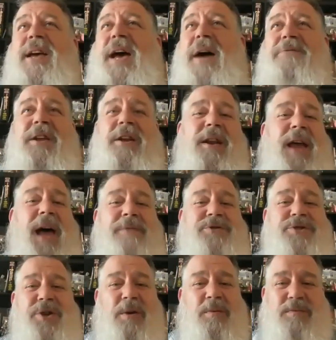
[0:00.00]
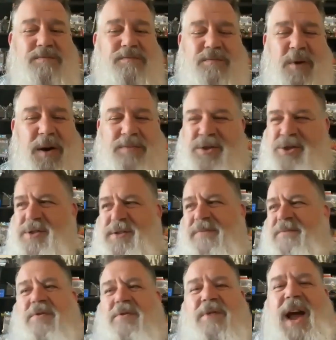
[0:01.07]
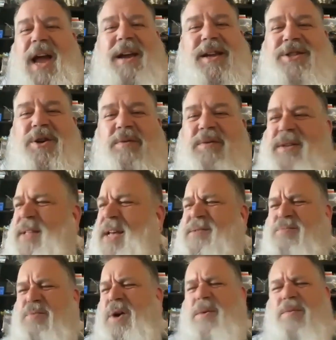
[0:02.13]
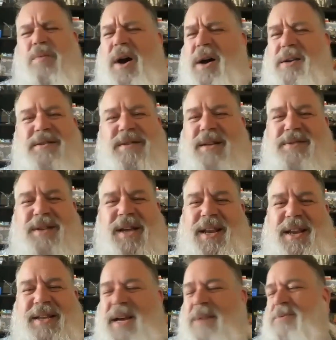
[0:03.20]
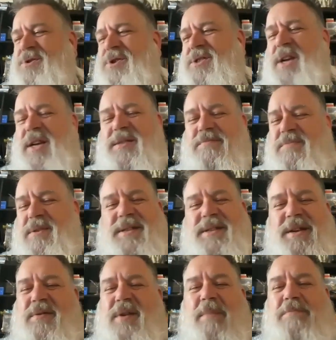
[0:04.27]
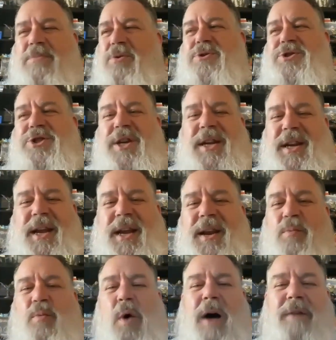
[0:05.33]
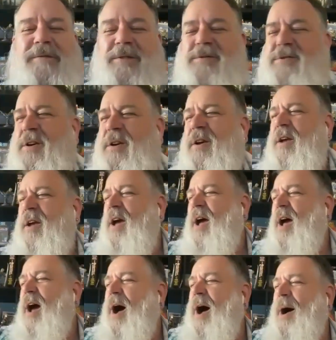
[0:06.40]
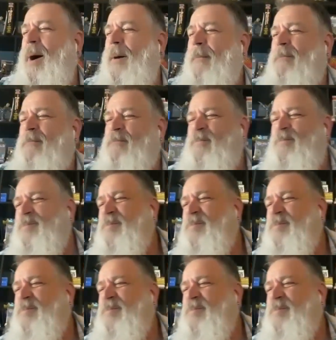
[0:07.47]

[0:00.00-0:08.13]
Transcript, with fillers: haven't done a live show where it was just a variety show that's what it was that's anytime it was just us sitting around bullshitting eating waffle um